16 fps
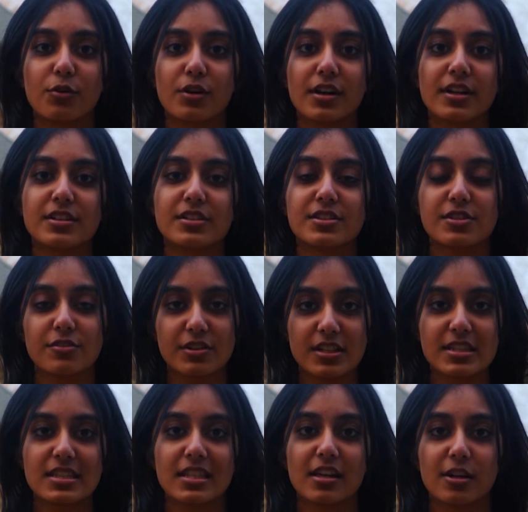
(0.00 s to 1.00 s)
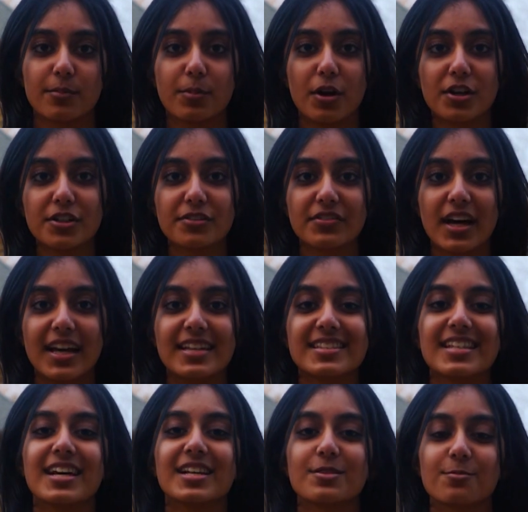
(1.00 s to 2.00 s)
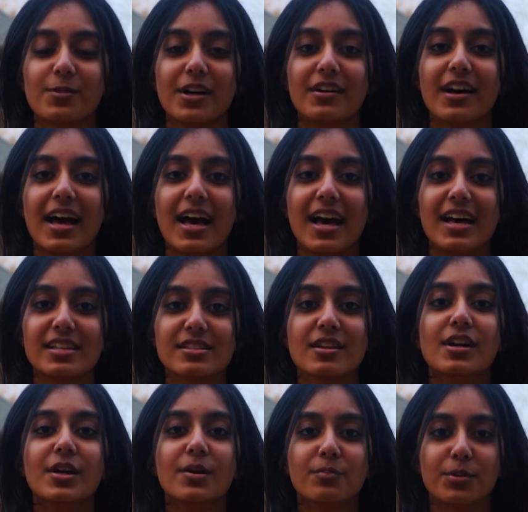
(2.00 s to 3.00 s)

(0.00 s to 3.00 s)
for students that are part of ICE as well as